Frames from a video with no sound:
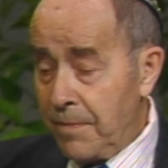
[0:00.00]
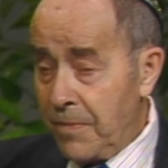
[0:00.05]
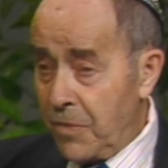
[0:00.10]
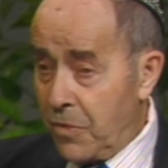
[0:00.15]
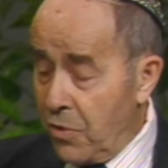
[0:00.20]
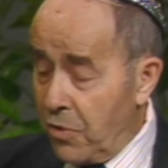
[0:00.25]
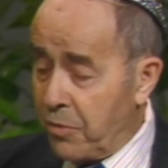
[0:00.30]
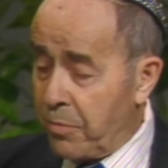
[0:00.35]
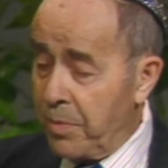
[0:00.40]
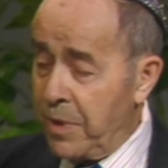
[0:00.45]

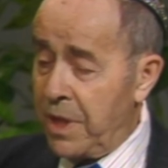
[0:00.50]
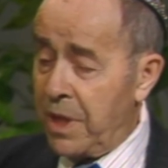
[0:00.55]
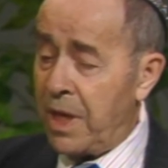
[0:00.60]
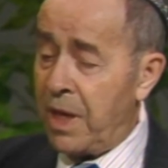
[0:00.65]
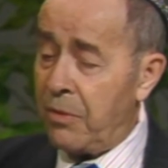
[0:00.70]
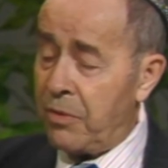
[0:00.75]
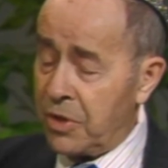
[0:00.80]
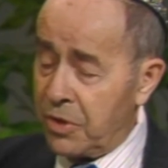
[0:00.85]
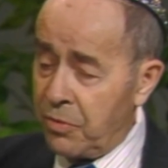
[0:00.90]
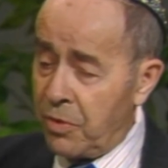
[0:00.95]
Took me, and I
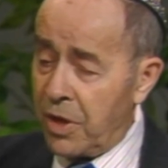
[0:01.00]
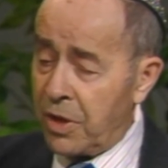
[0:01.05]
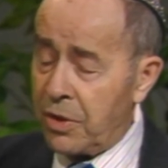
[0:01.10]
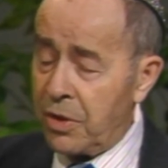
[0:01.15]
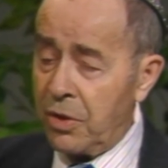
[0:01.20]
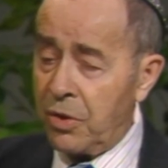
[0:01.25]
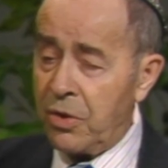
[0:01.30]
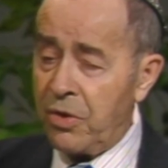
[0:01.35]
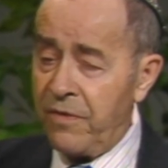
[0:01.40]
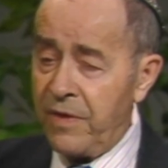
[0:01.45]
was
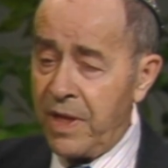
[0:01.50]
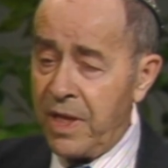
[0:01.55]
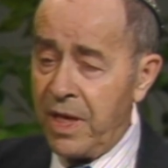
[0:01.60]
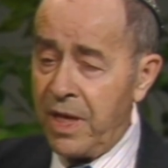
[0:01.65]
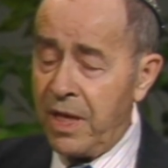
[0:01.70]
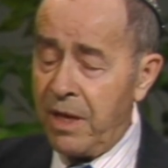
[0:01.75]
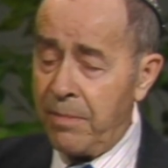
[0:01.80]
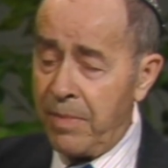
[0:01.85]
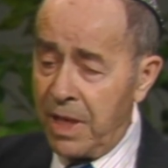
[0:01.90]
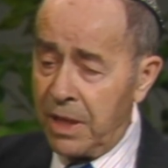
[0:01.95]
working over
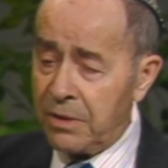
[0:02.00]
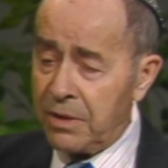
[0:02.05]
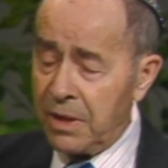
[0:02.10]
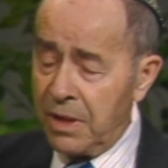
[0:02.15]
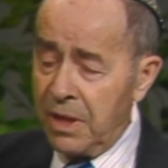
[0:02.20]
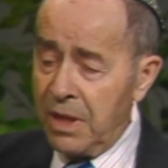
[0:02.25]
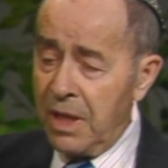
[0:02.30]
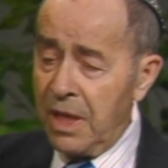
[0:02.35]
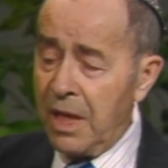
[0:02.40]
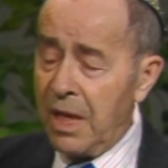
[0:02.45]
there about
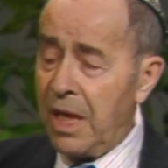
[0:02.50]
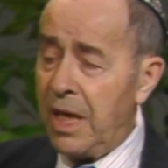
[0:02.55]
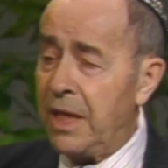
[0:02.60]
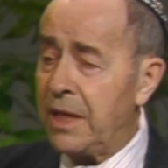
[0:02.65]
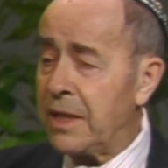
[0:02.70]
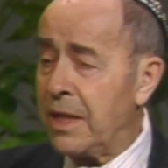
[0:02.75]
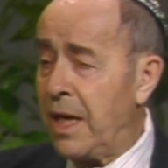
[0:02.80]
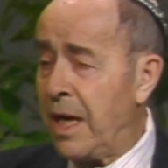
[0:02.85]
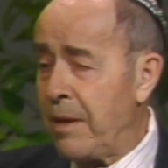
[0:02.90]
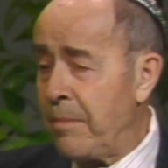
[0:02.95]

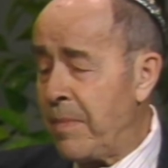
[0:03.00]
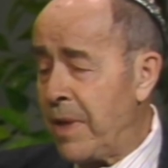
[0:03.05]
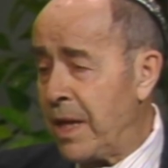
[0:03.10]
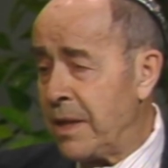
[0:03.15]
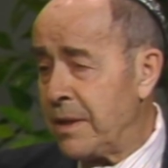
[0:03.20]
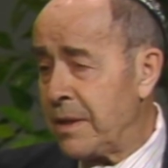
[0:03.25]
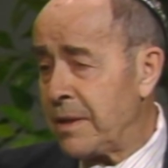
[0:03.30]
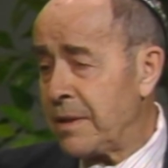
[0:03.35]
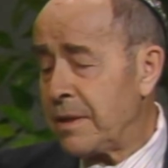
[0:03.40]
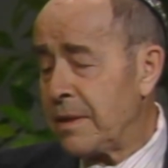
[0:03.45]
eight, nine
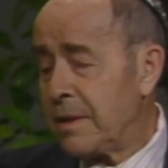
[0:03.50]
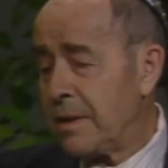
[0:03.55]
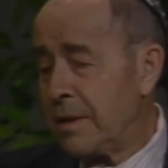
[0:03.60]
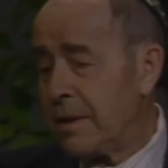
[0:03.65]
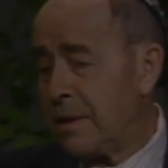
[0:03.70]
months.